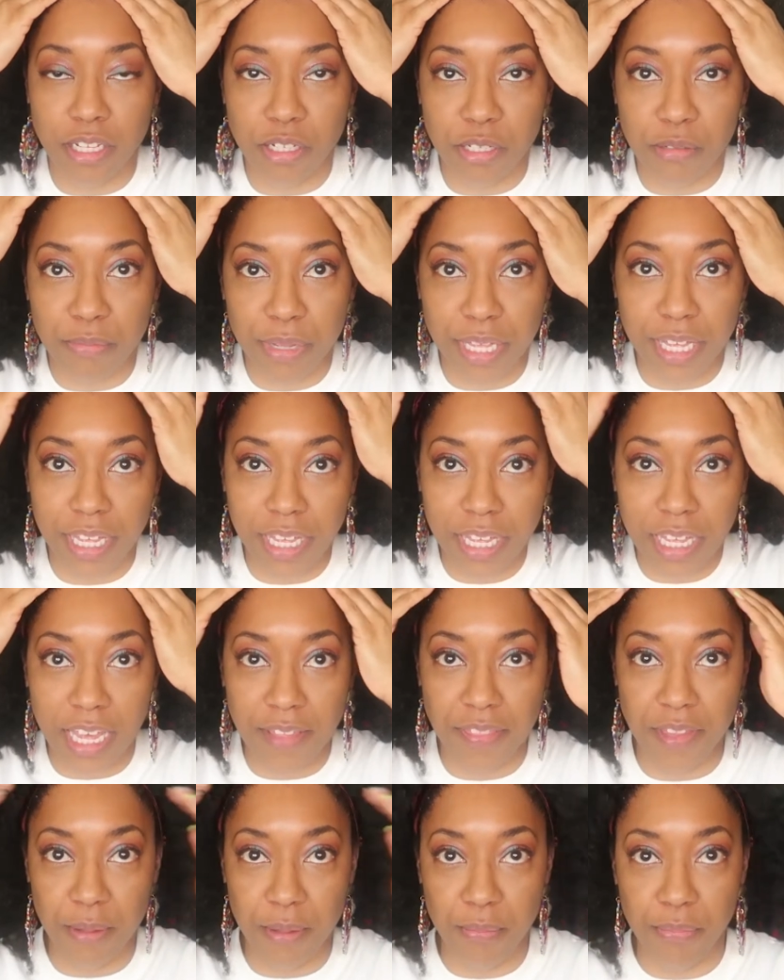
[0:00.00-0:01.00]
a little bit,
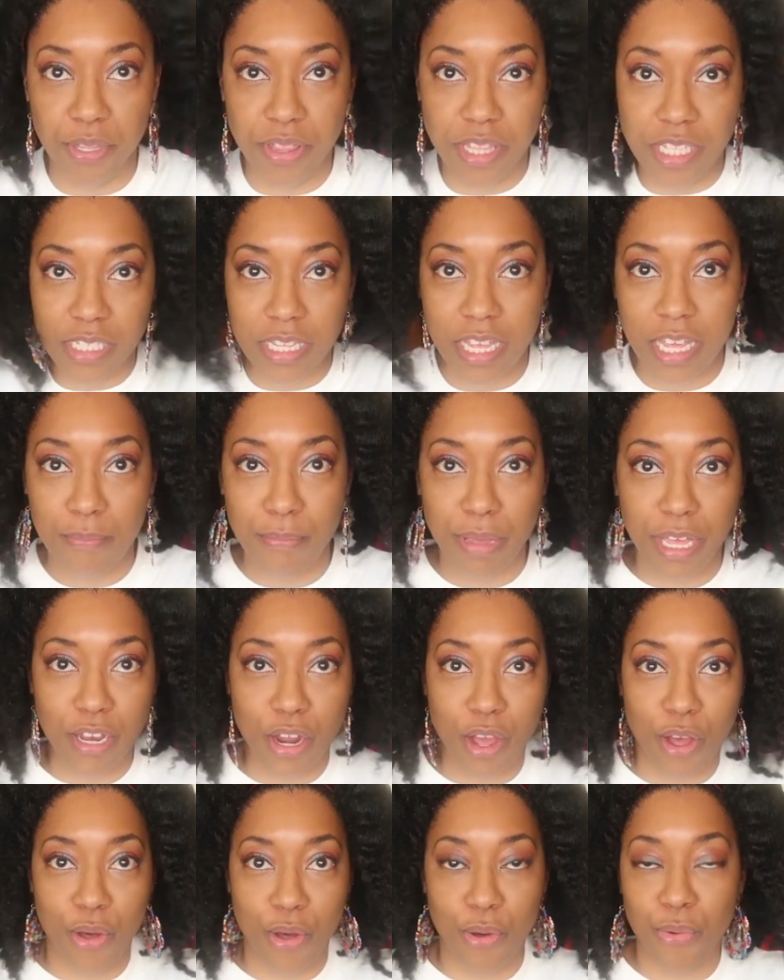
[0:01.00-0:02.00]
and then put this
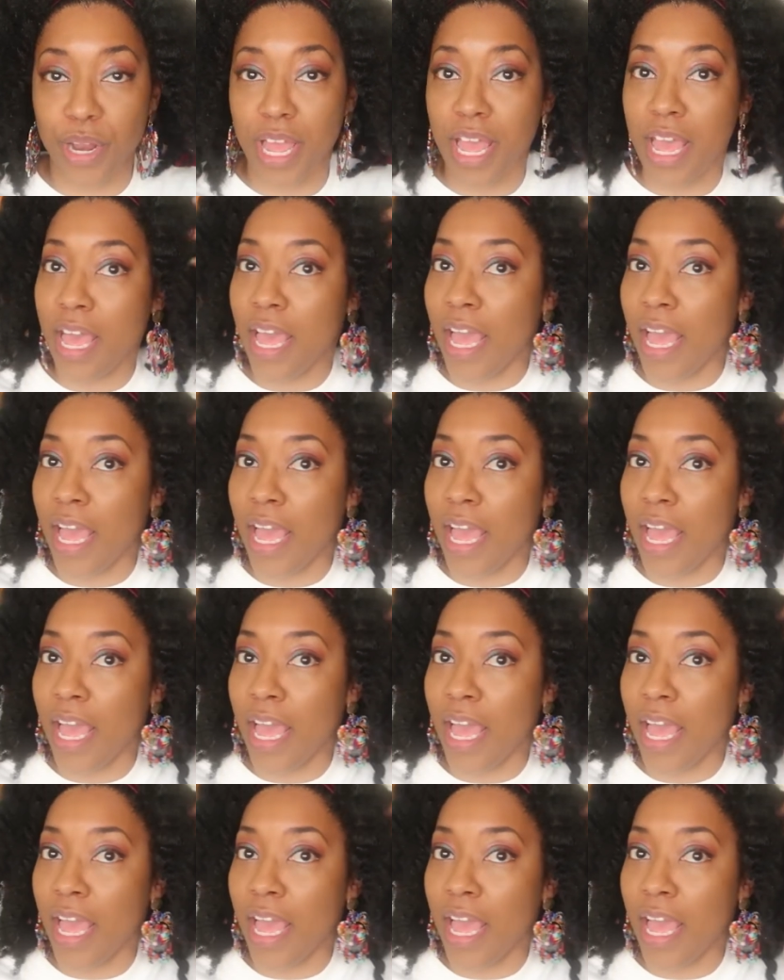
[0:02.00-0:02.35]
headband on,